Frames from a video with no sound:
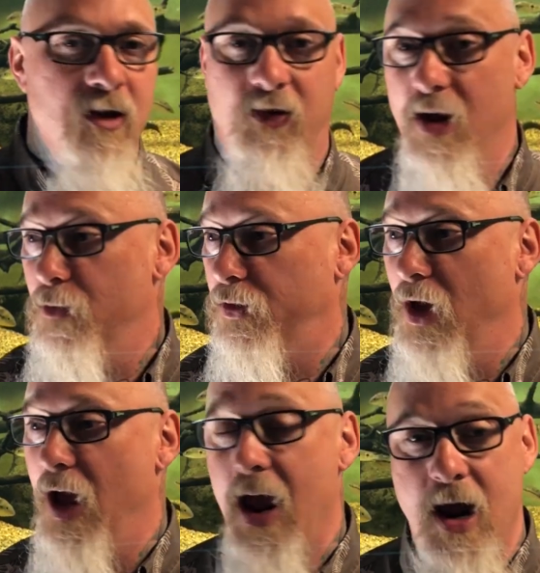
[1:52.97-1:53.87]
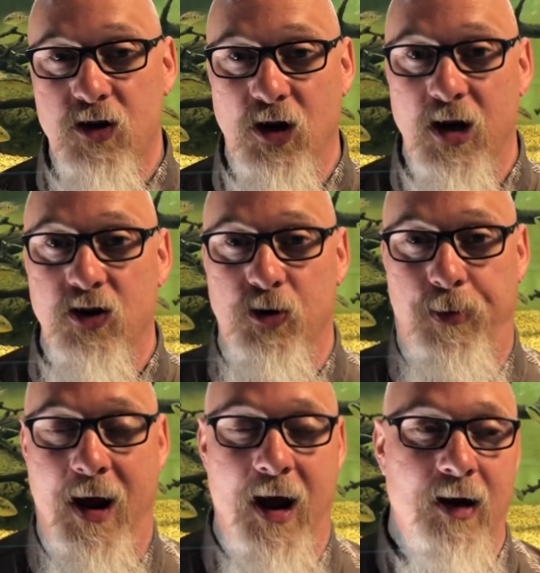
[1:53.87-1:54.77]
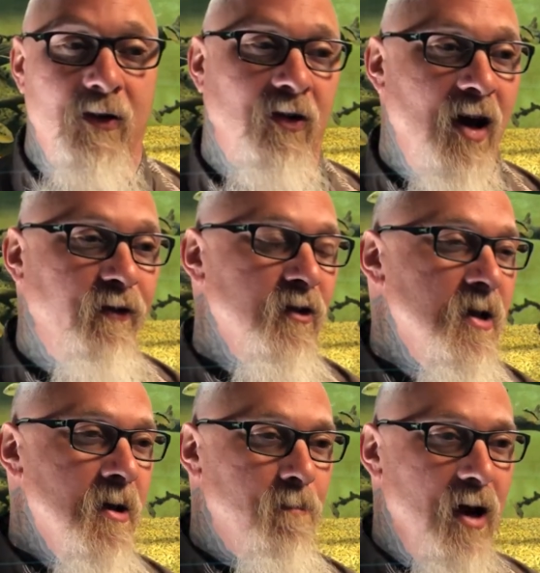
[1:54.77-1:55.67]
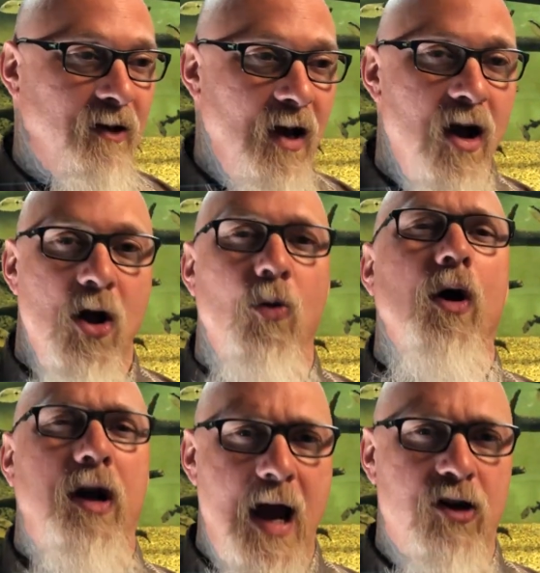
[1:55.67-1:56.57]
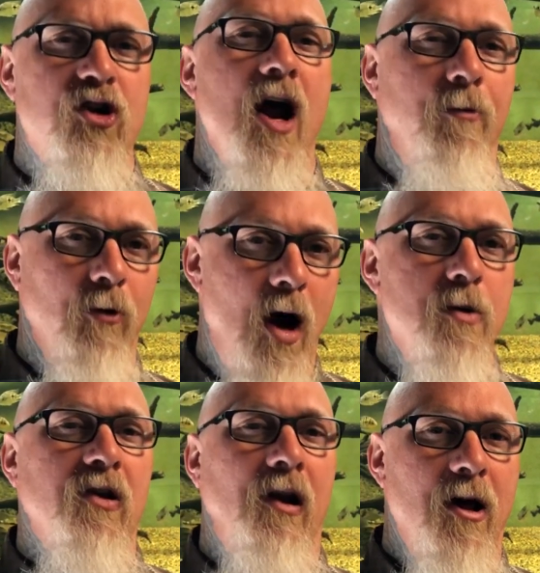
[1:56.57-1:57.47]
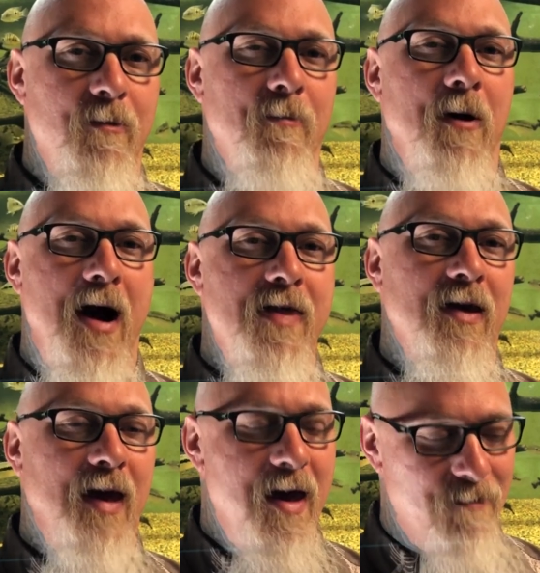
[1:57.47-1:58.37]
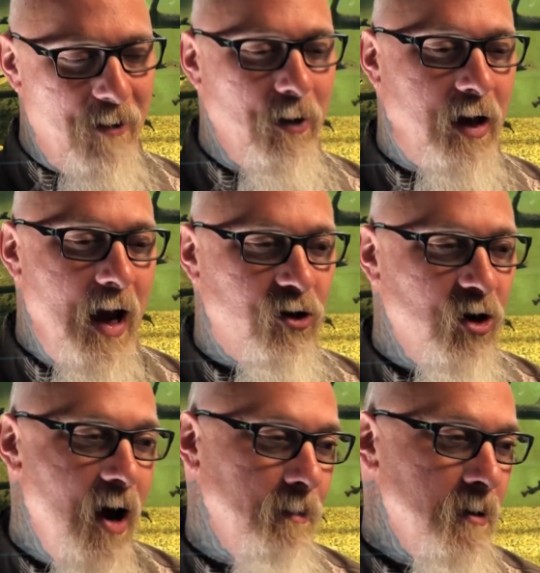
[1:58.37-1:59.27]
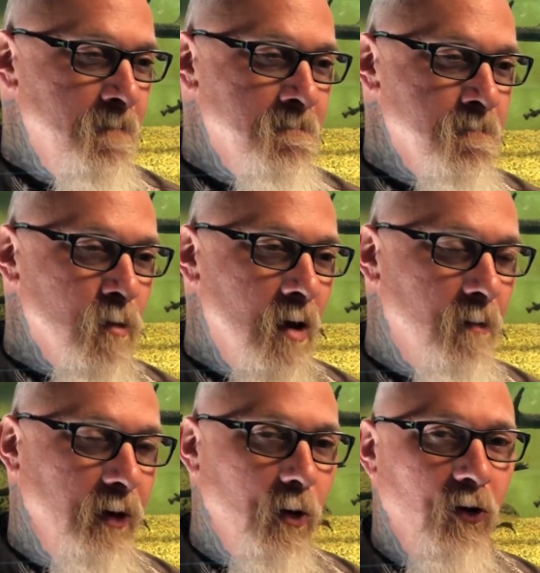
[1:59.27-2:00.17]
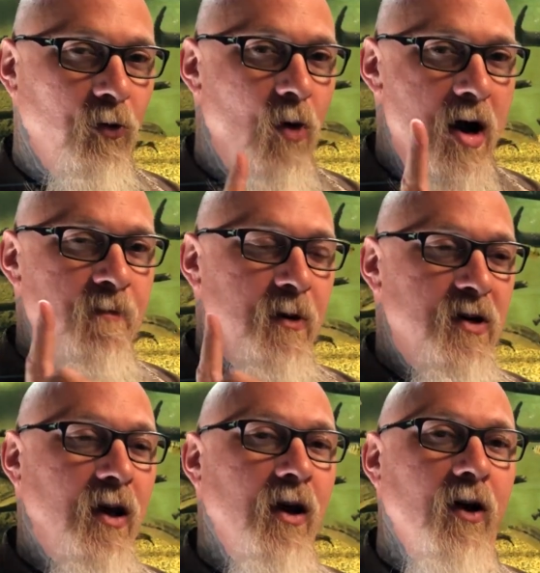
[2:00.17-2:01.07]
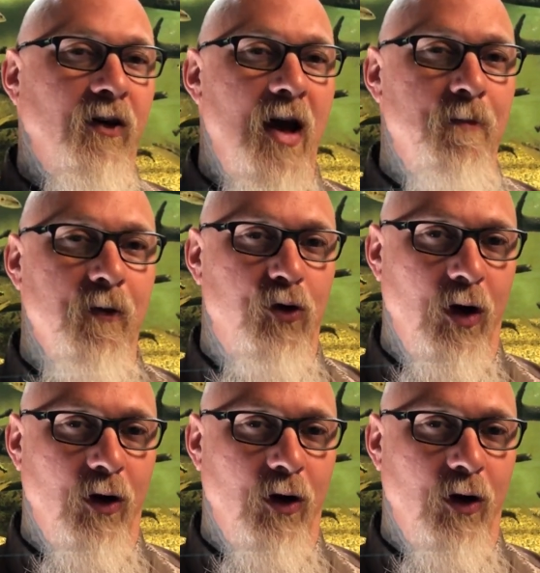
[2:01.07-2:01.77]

Same with Asia and Japan and stuff. But we're catching up. We're always a little bit behind the game, but we're catching up. But there was one particular type of